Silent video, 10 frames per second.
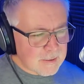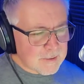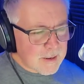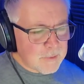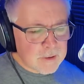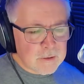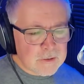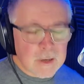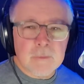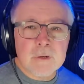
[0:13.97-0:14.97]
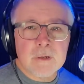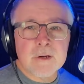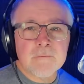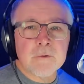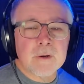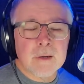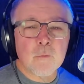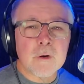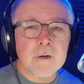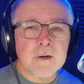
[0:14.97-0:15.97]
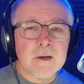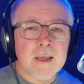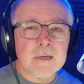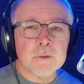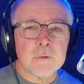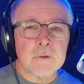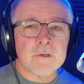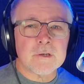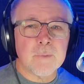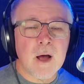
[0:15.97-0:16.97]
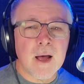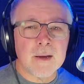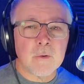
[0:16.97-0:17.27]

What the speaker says: Today I'm going to do something a little different. I'm working on an actual spot